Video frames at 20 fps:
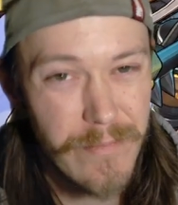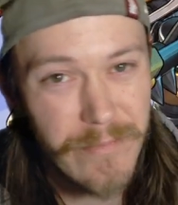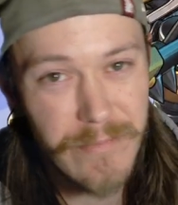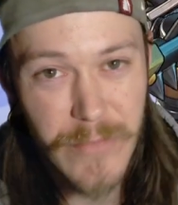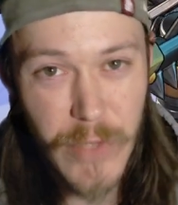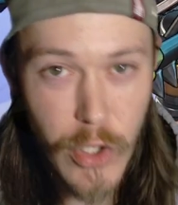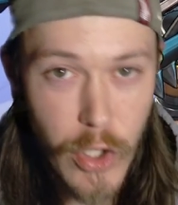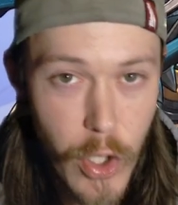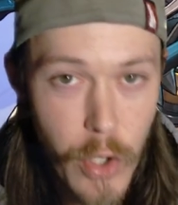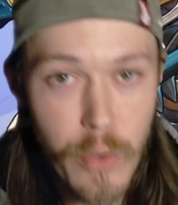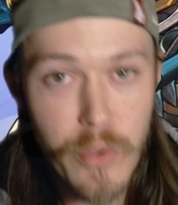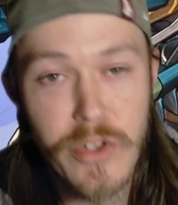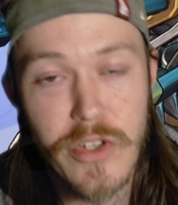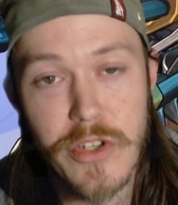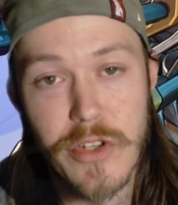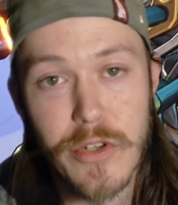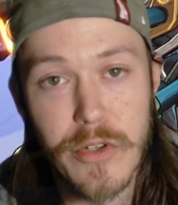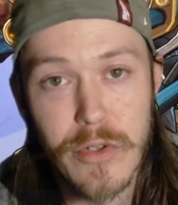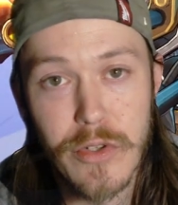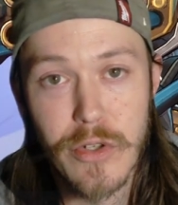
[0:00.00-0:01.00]
close
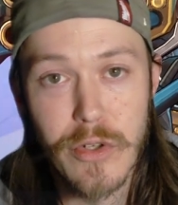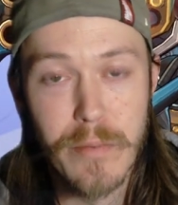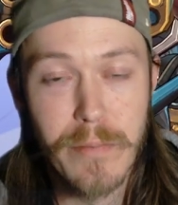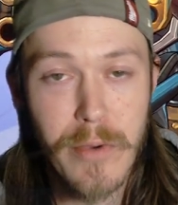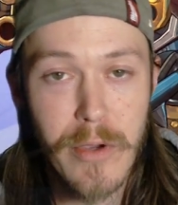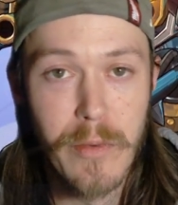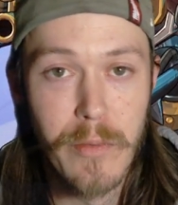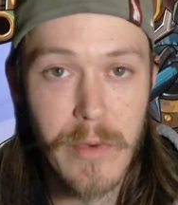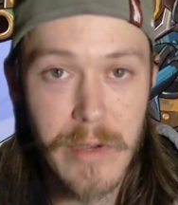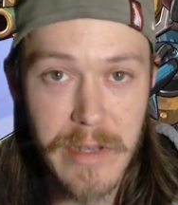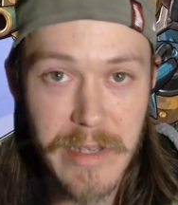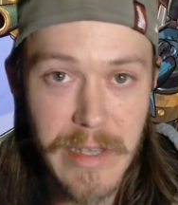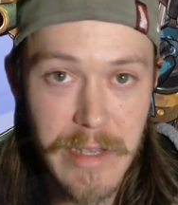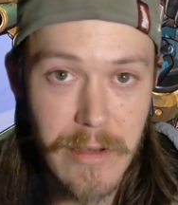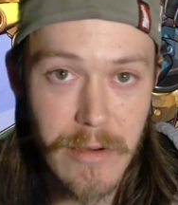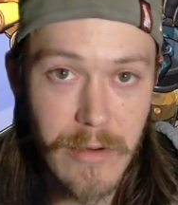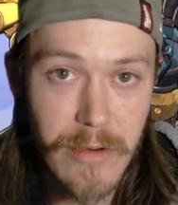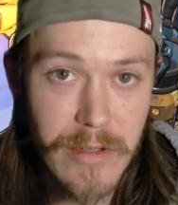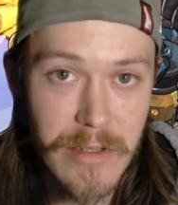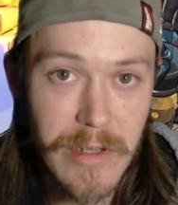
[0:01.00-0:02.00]
to 2.1
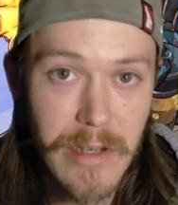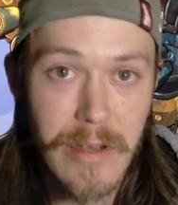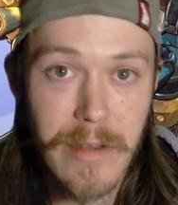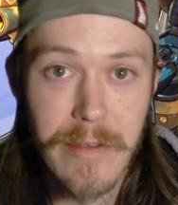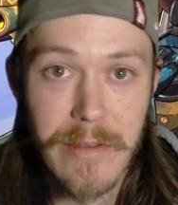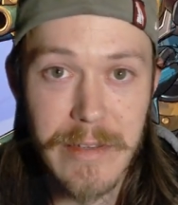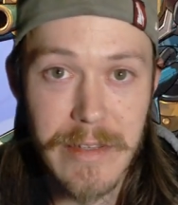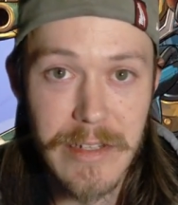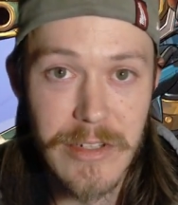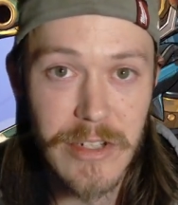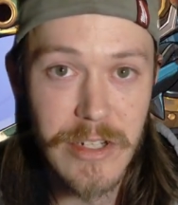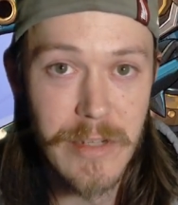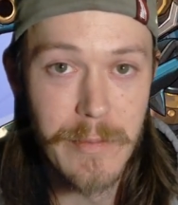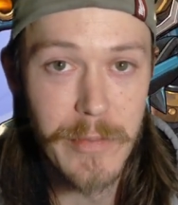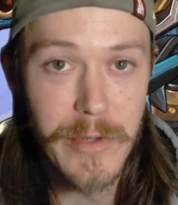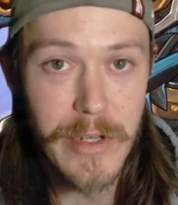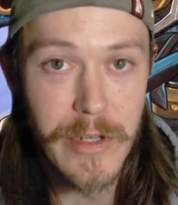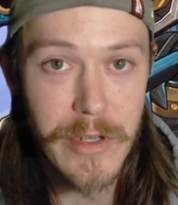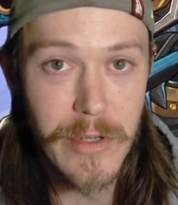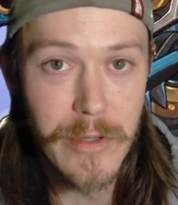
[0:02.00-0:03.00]
gigahertz on the
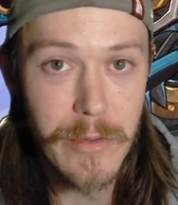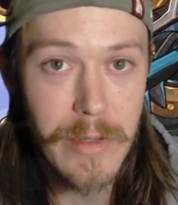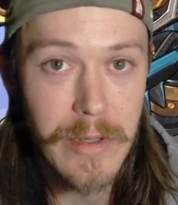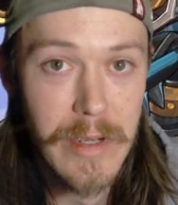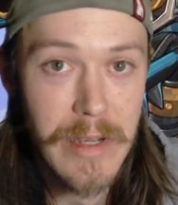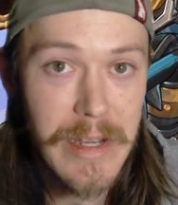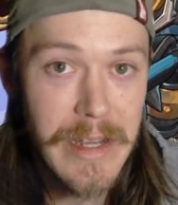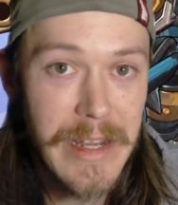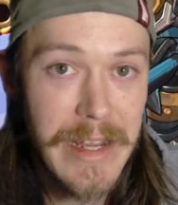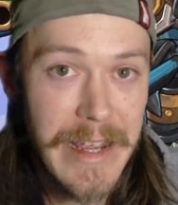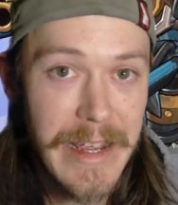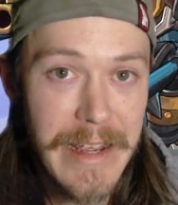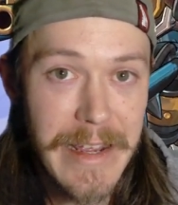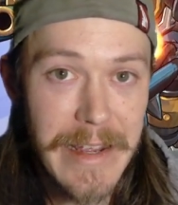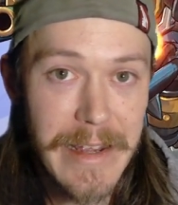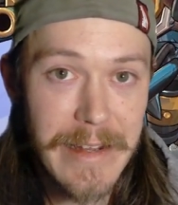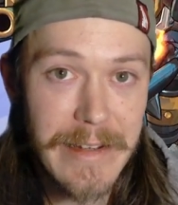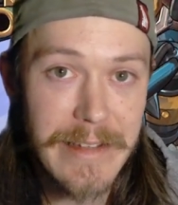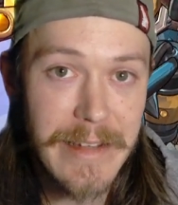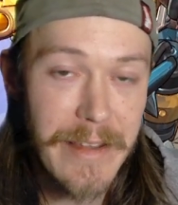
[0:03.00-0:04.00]
GPU
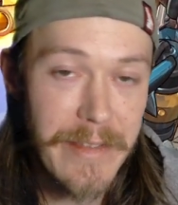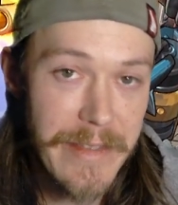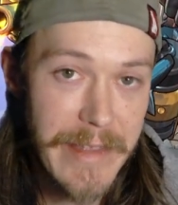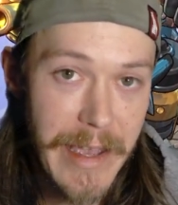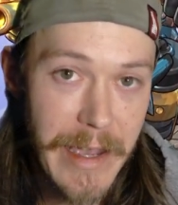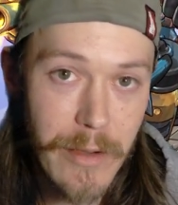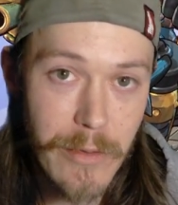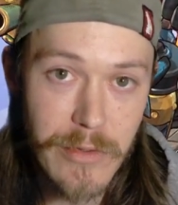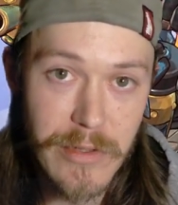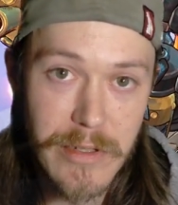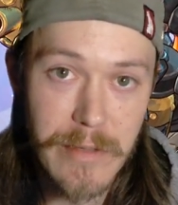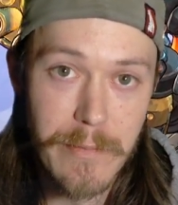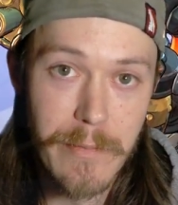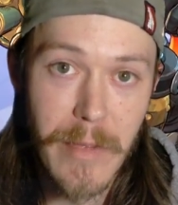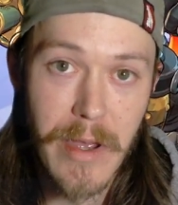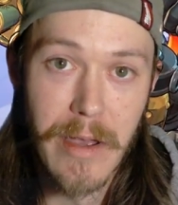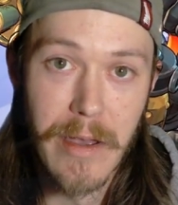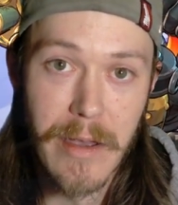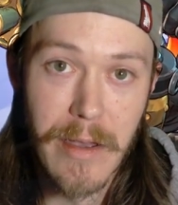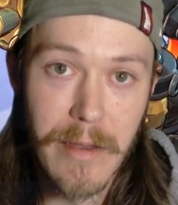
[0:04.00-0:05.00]
and 10,000
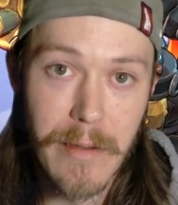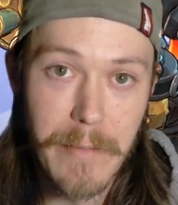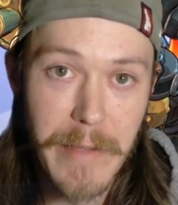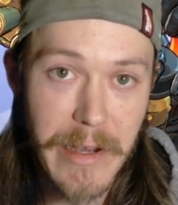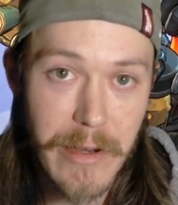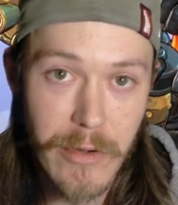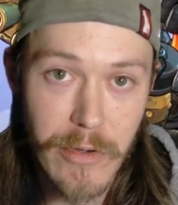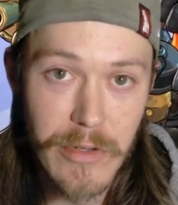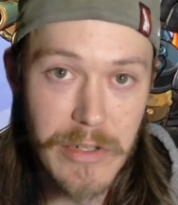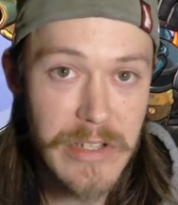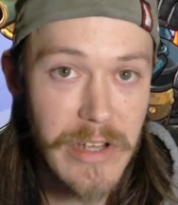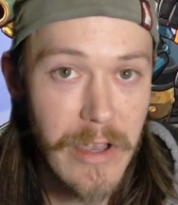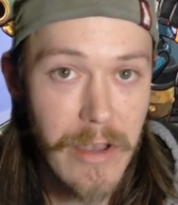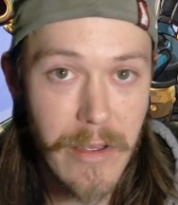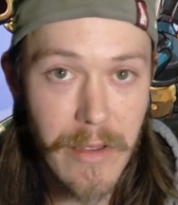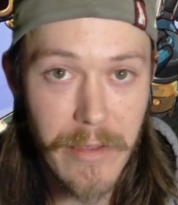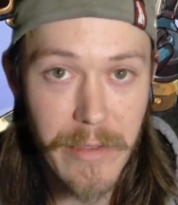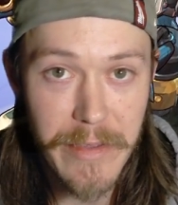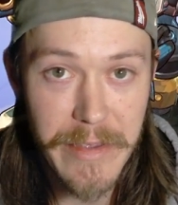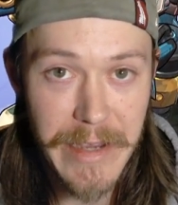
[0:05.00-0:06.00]
uh, megahertz
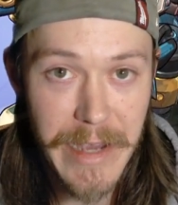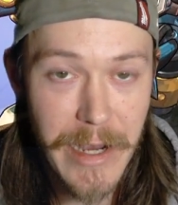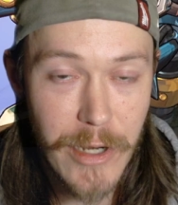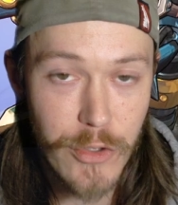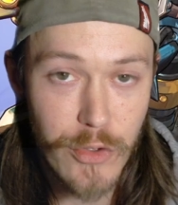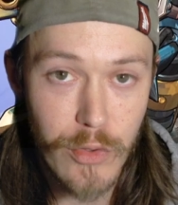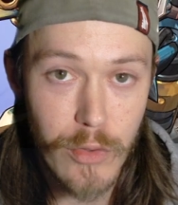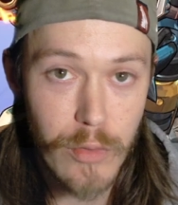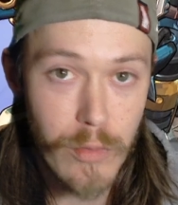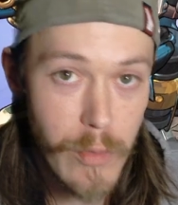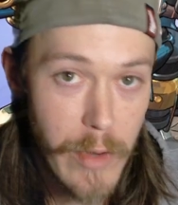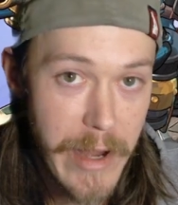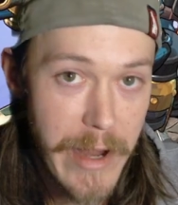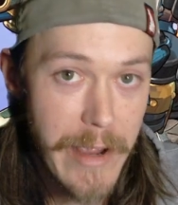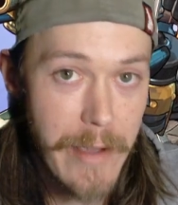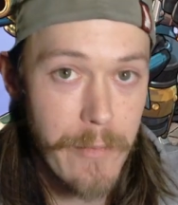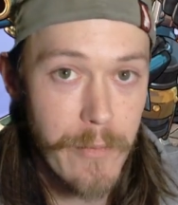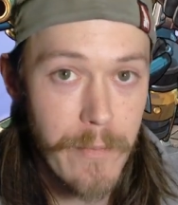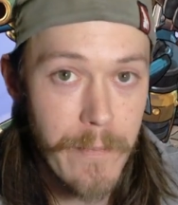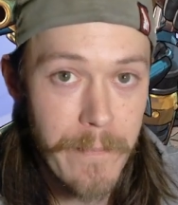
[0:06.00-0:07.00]
on the actual
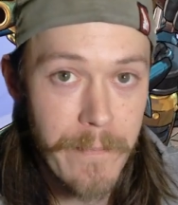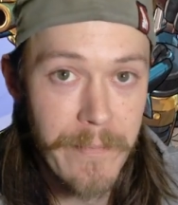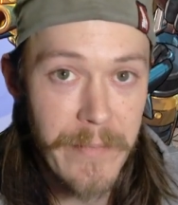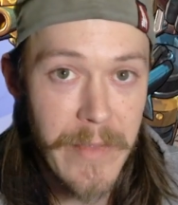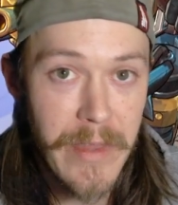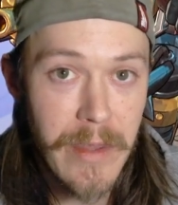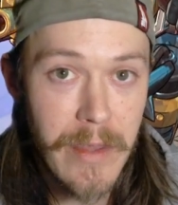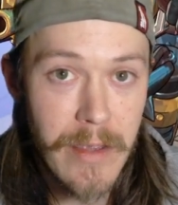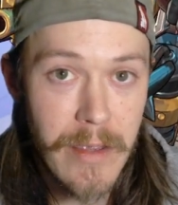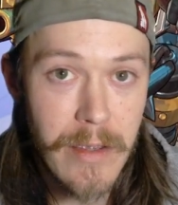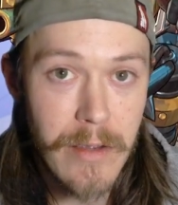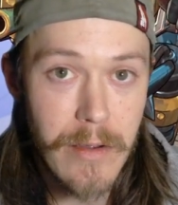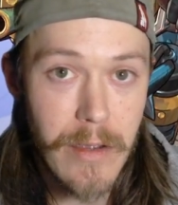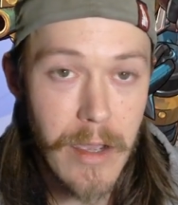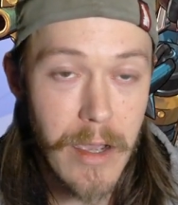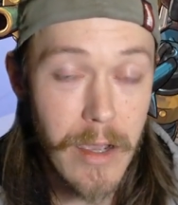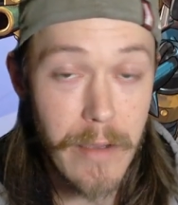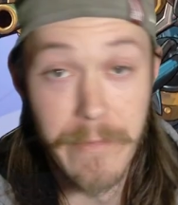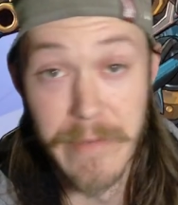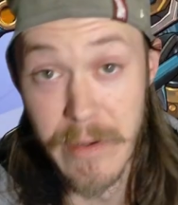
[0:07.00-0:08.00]
RAM,
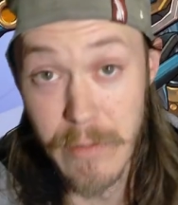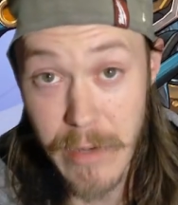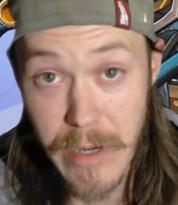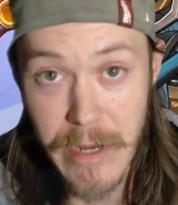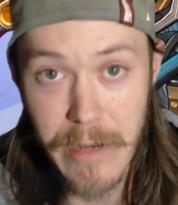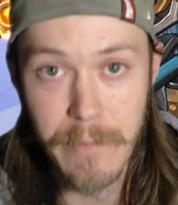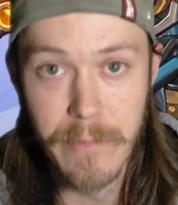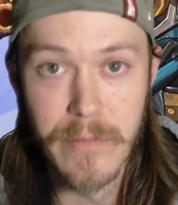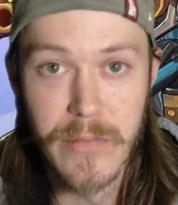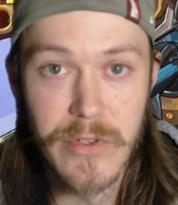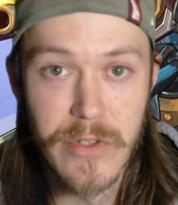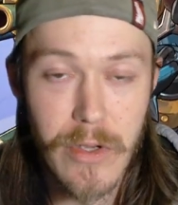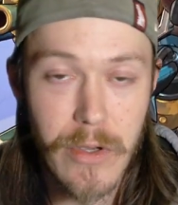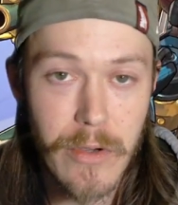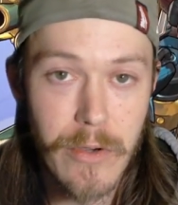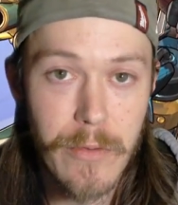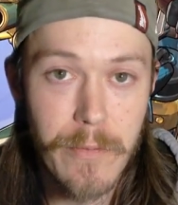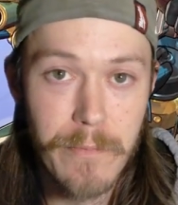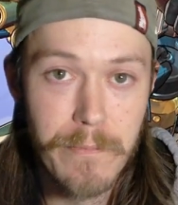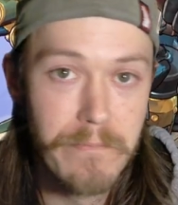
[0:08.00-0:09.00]
uh, VRAM.
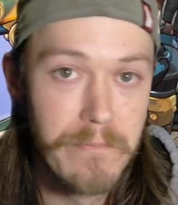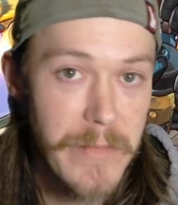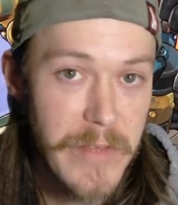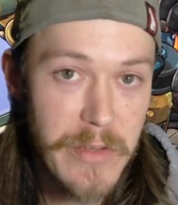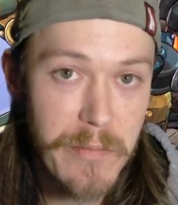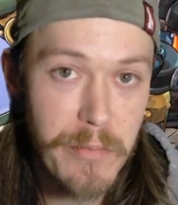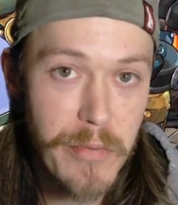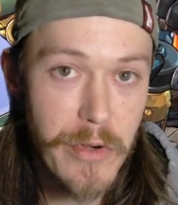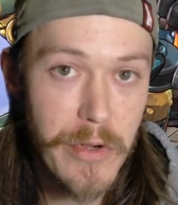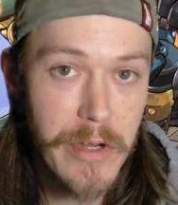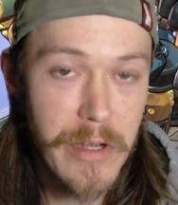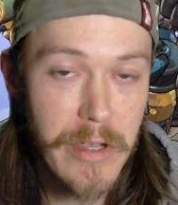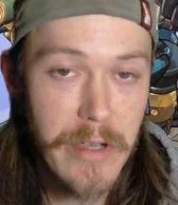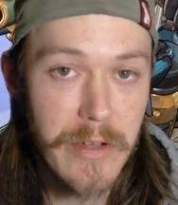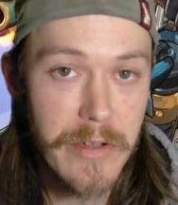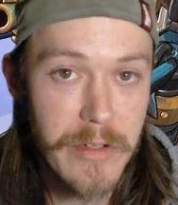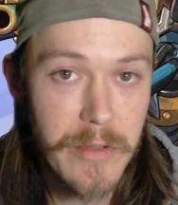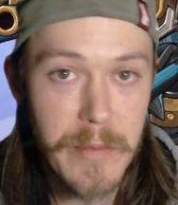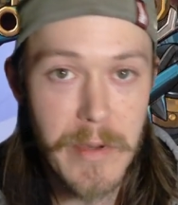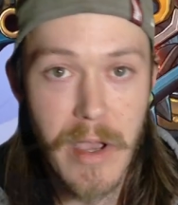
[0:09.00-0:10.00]
So it's pretty
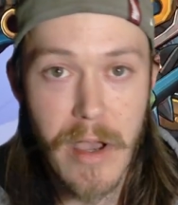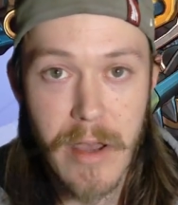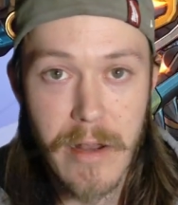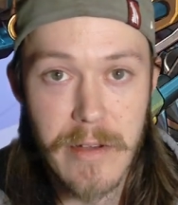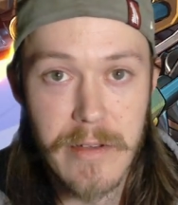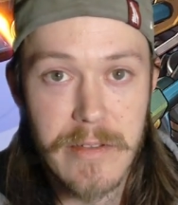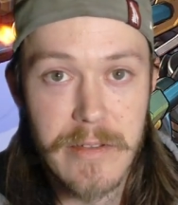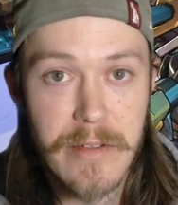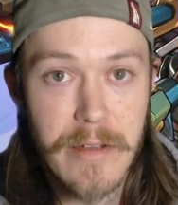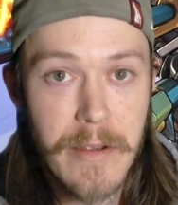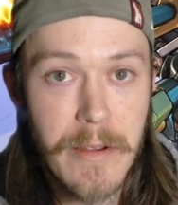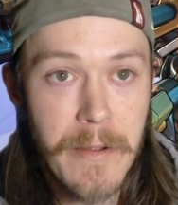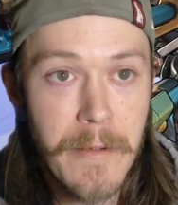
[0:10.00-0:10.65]
good to be honest.